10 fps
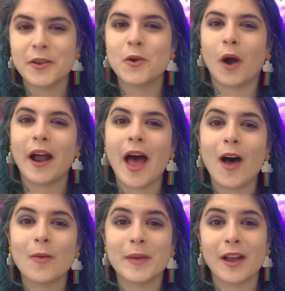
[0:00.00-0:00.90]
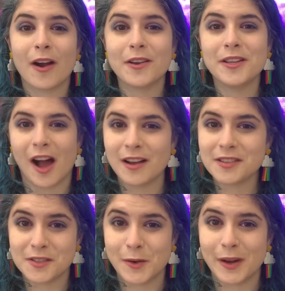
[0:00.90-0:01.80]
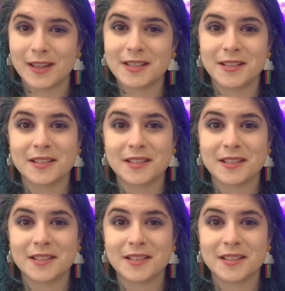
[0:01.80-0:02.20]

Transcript: who are helping our young students to